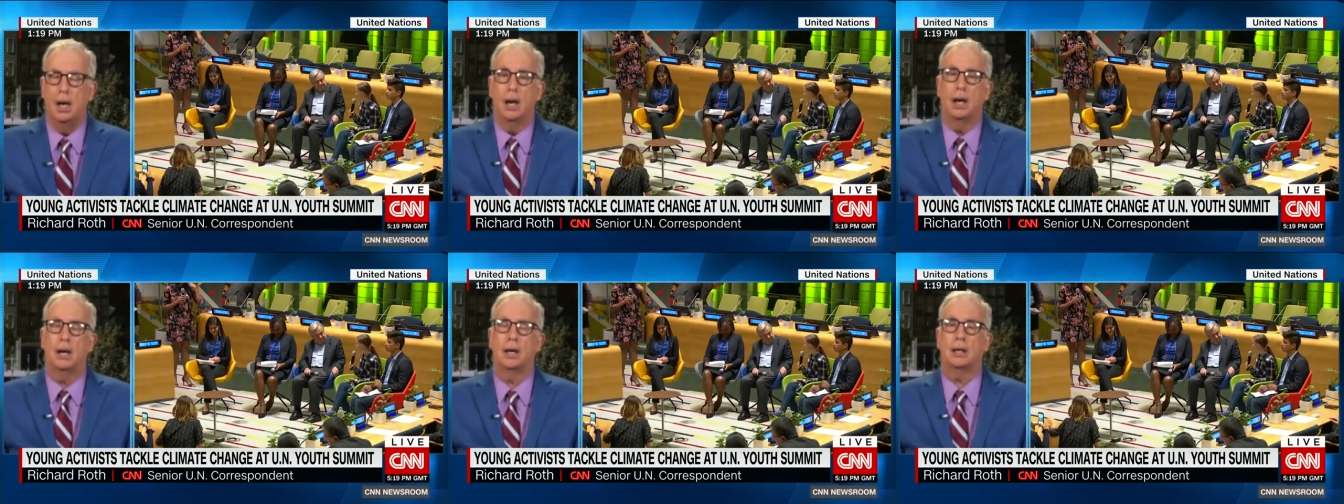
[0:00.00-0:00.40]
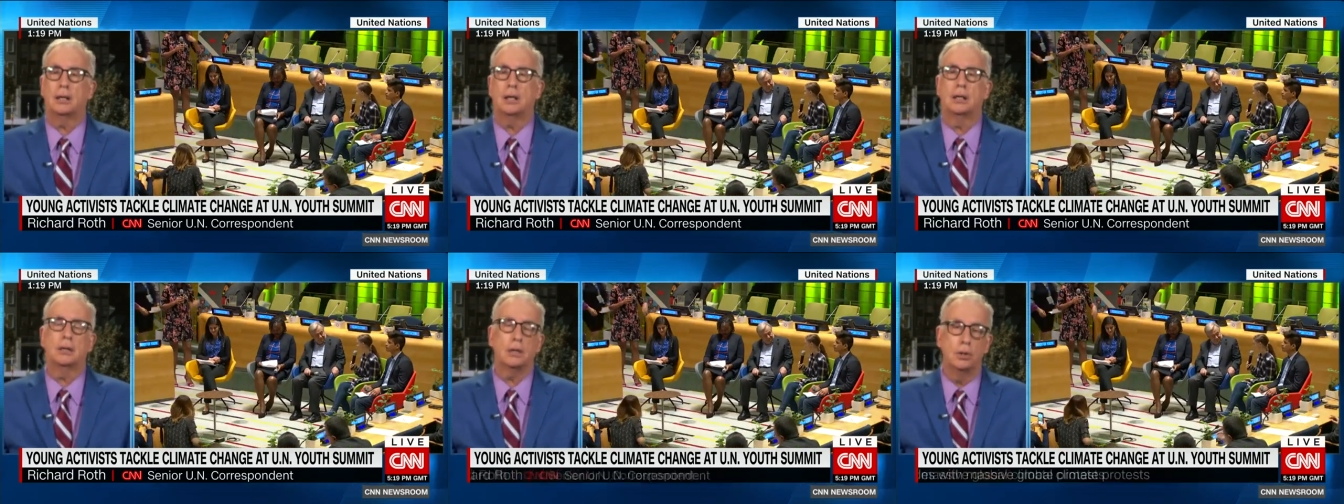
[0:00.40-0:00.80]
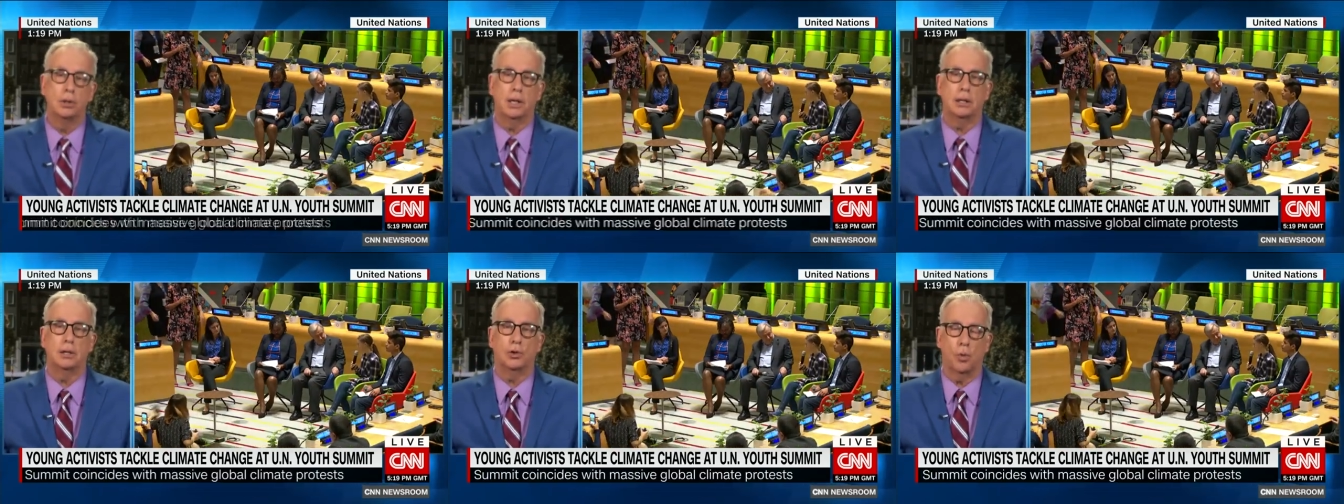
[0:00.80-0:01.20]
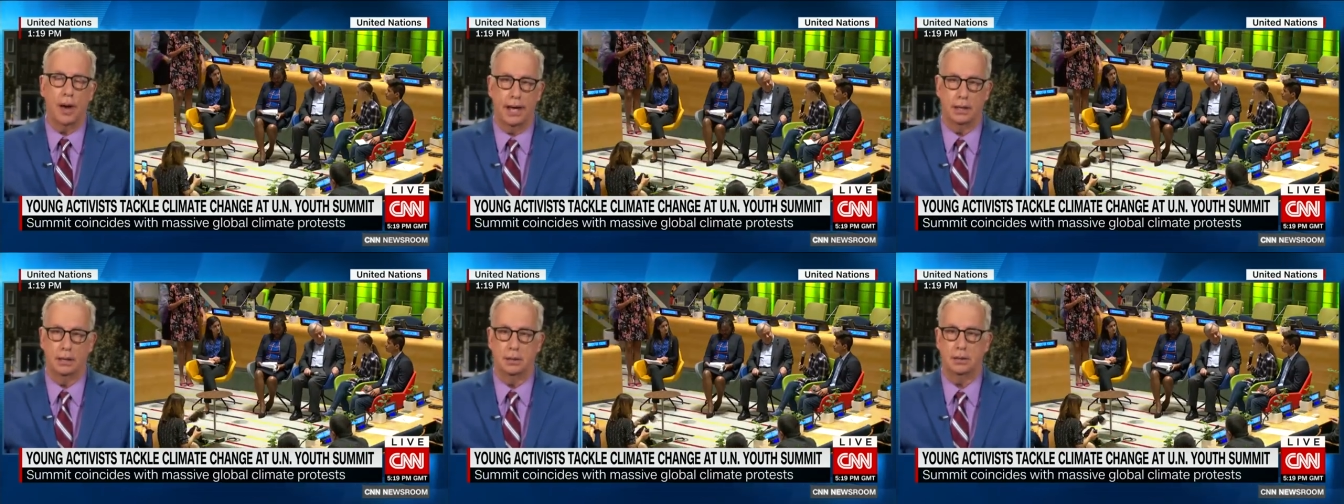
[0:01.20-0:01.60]
uh, including
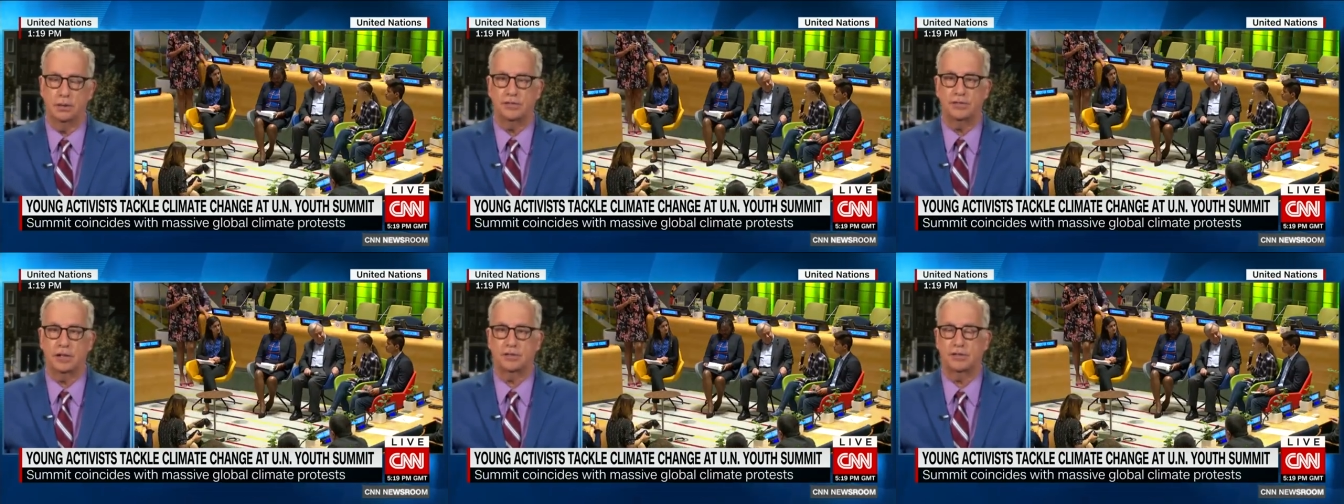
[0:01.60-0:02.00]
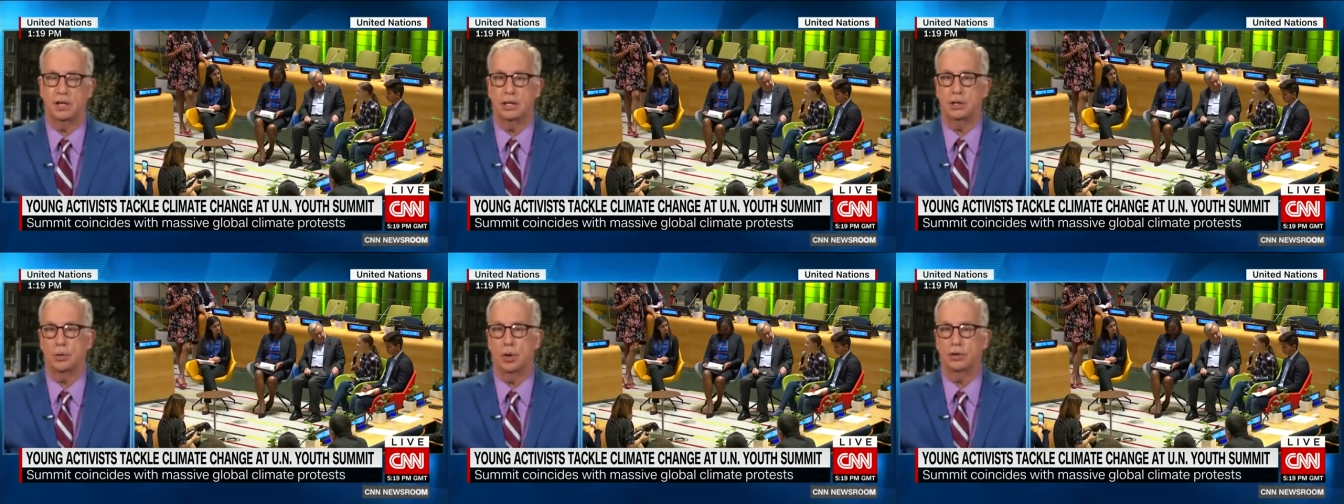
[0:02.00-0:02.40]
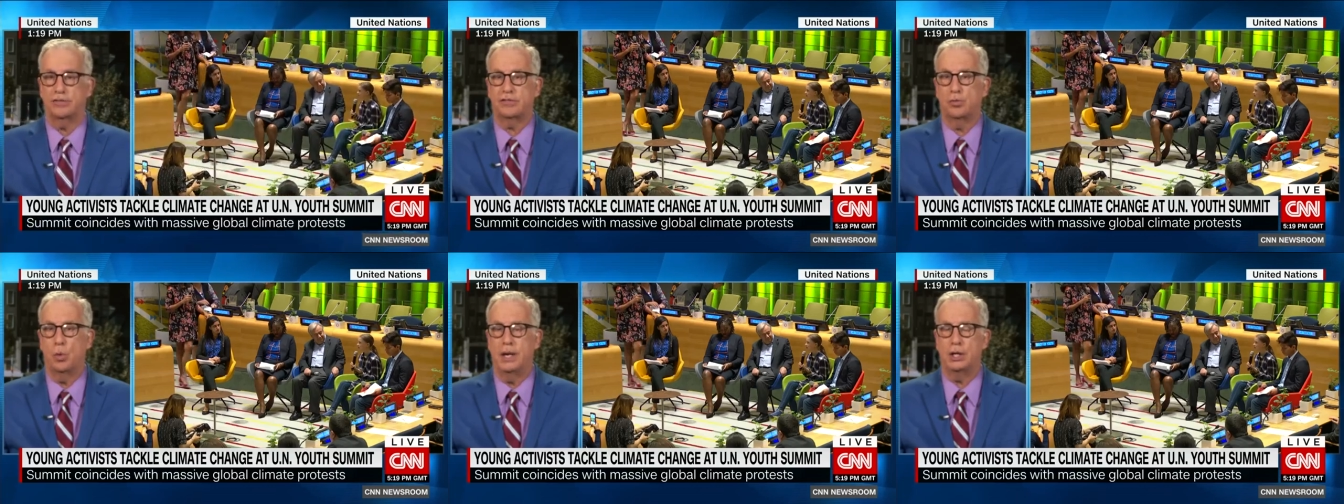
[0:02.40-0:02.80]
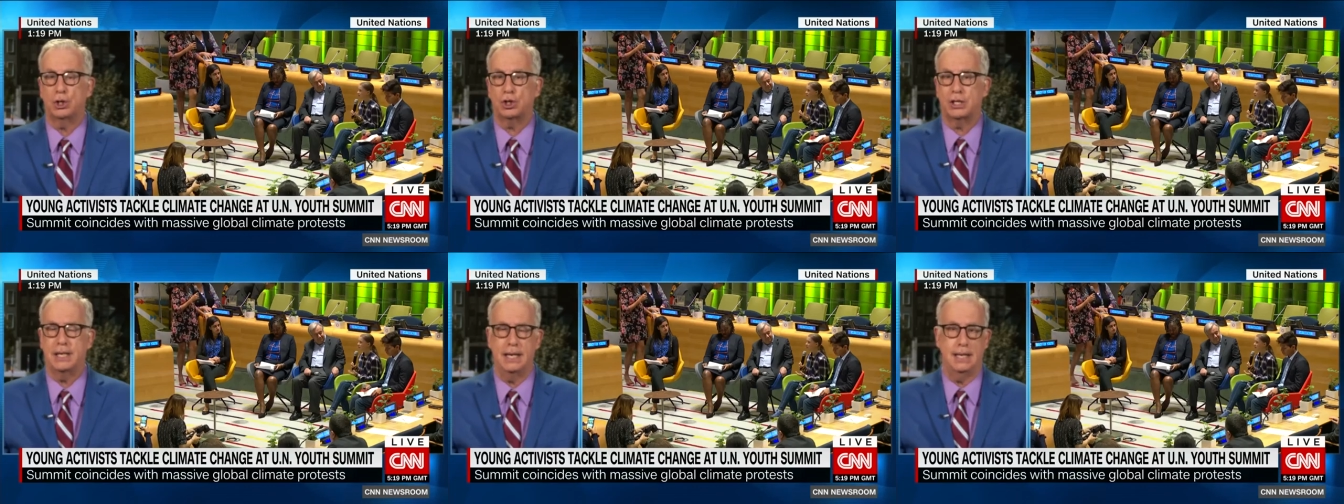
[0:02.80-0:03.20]
Greta, the 16 year old
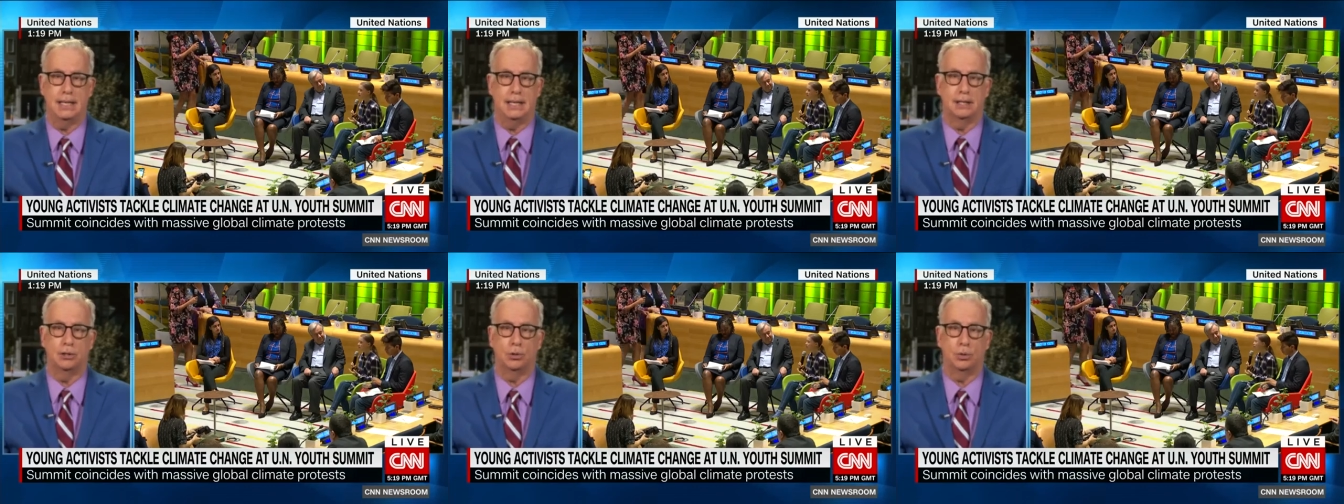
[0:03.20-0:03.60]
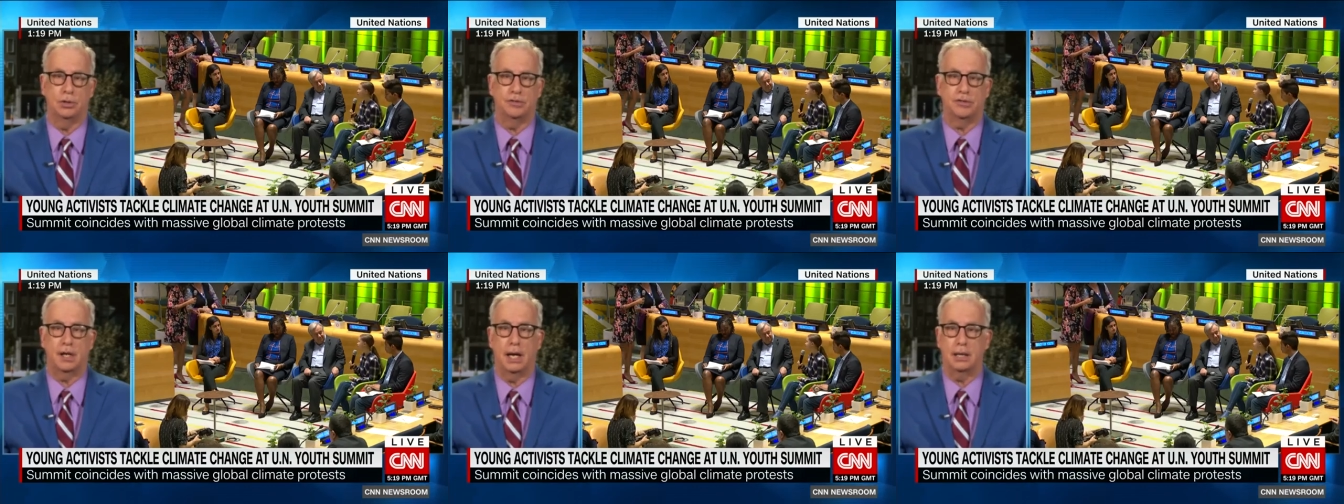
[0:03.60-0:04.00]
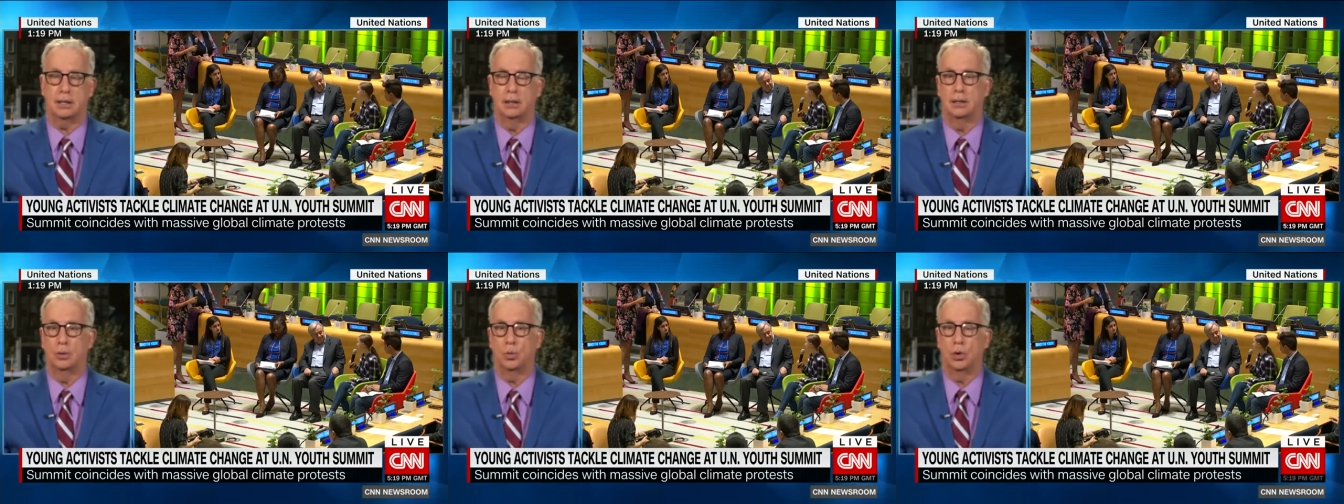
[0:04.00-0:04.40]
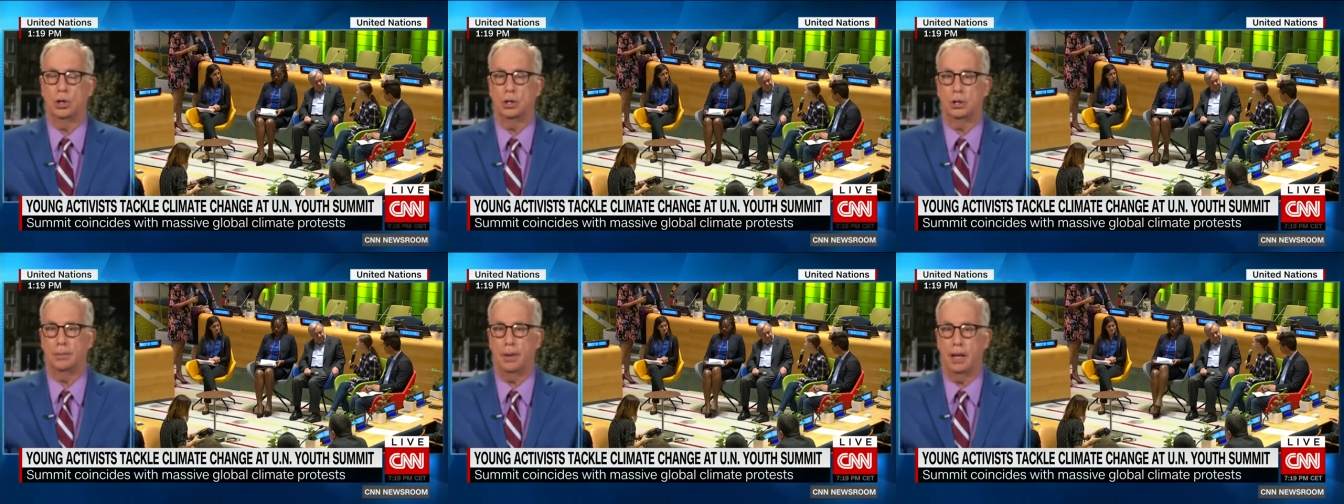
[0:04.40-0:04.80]
Swedish teen who has taken the
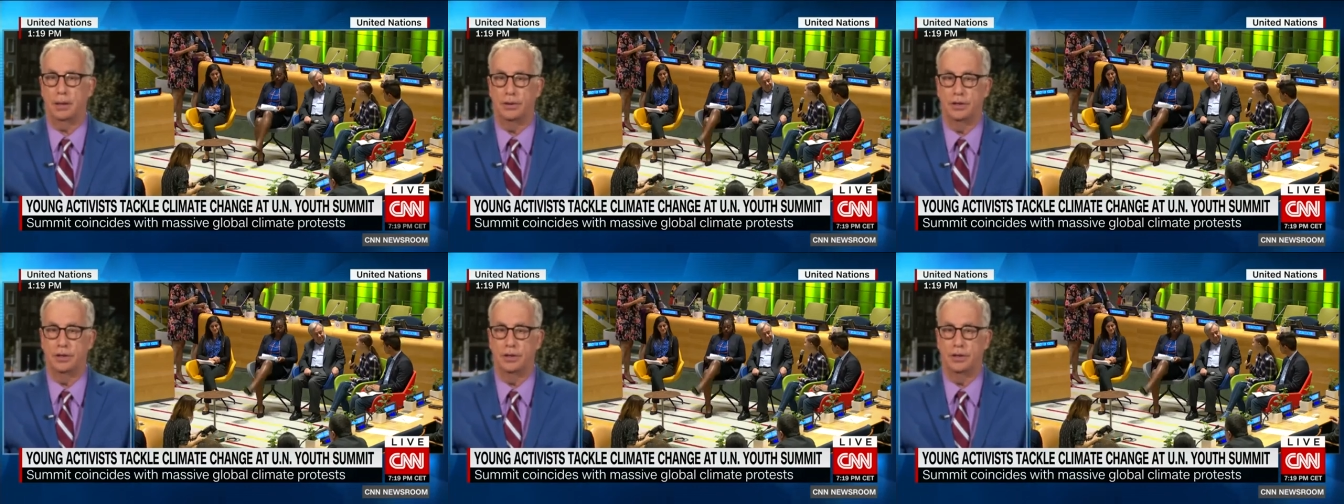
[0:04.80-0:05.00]
world and